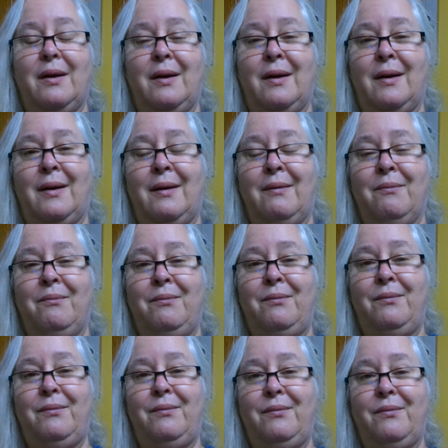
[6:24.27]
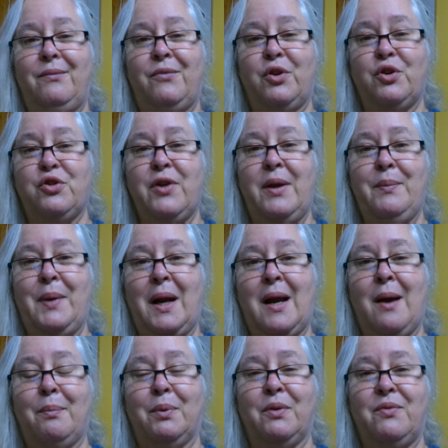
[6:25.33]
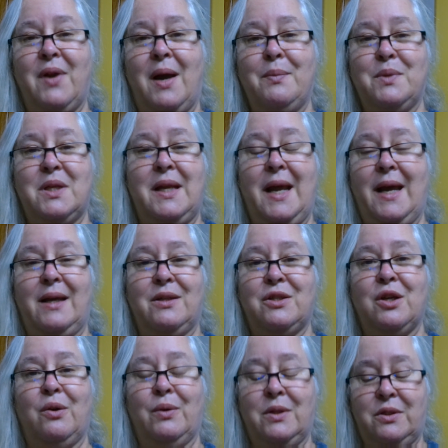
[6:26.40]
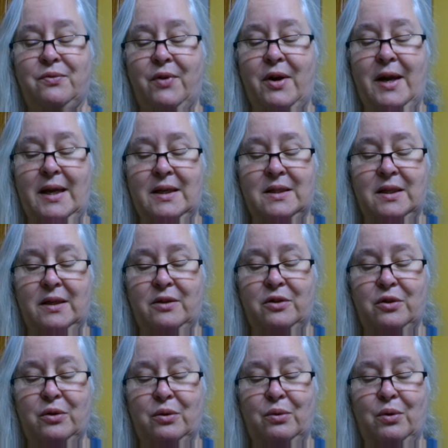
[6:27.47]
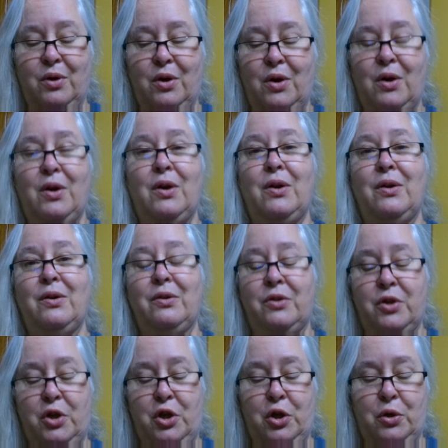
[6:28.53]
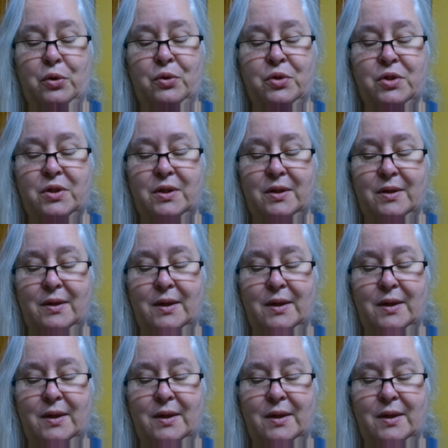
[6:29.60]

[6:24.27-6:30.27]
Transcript: for treatment a couple of times a day, so it's very easy to use.